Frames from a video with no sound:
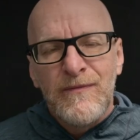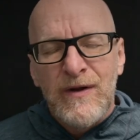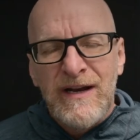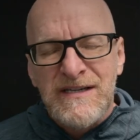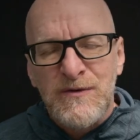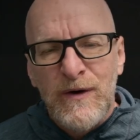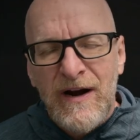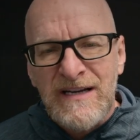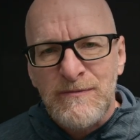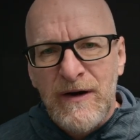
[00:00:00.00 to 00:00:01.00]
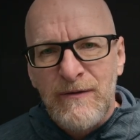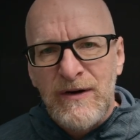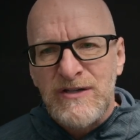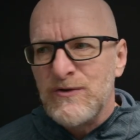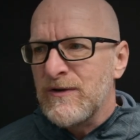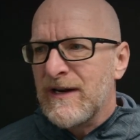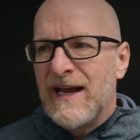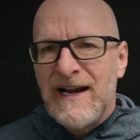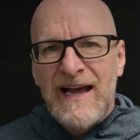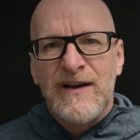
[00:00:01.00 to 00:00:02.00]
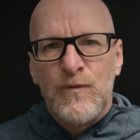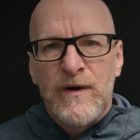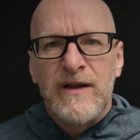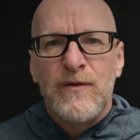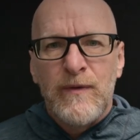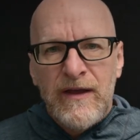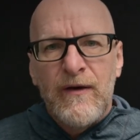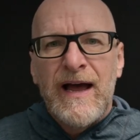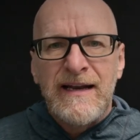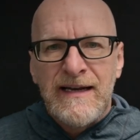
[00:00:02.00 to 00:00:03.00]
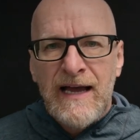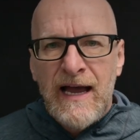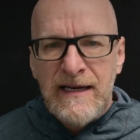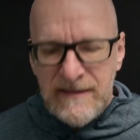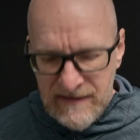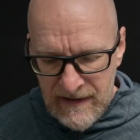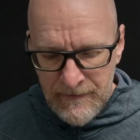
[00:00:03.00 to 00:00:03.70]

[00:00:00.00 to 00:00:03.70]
in a square aspect ratio, you can't add width without adding height.